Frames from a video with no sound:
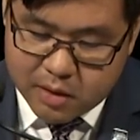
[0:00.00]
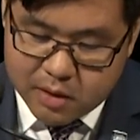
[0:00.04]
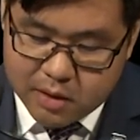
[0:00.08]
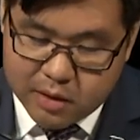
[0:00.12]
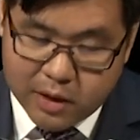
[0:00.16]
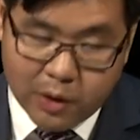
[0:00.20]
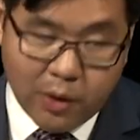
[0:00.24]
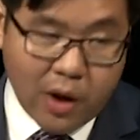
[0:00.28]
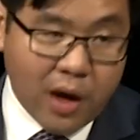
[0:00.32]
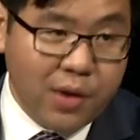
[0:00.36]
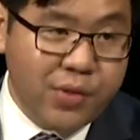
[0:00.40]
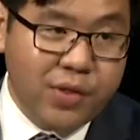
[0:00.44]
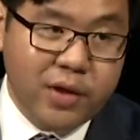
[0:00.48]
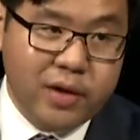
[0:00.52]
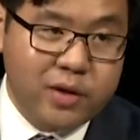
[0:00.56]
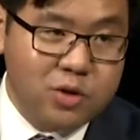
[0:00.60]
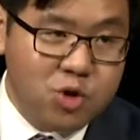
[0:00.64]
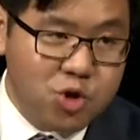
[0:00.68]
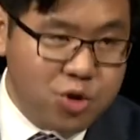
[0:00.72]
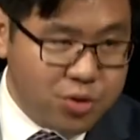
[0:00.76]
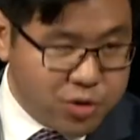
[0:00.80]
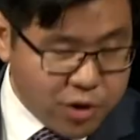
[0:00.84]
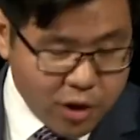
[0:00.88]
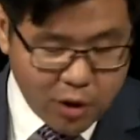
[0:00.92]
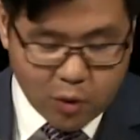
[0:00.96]
Now, I think it
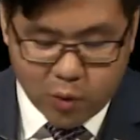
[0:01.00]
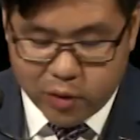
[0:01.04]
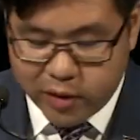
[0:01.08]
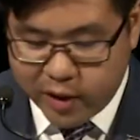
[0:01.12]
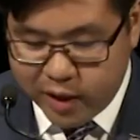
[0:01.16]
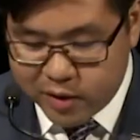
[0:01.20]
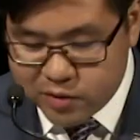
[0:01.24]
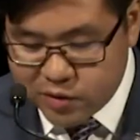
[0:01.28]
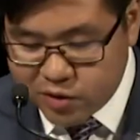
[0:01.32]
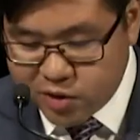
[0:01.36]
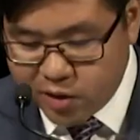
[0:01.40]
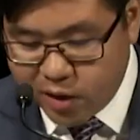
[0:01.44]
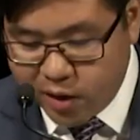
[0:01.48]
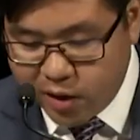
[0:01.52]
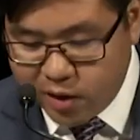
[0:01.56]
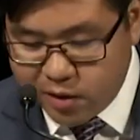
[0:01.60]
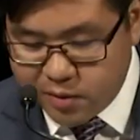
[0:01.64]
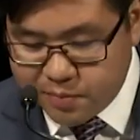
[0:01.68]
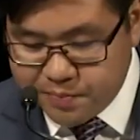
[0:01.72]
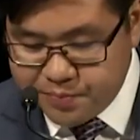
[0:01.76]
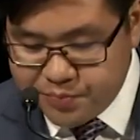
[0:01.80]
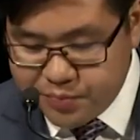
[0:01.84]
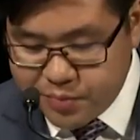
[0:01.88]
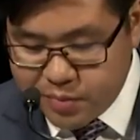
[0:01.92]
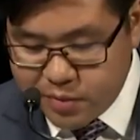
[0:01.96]
should go without
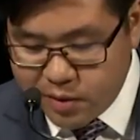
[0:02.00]
saying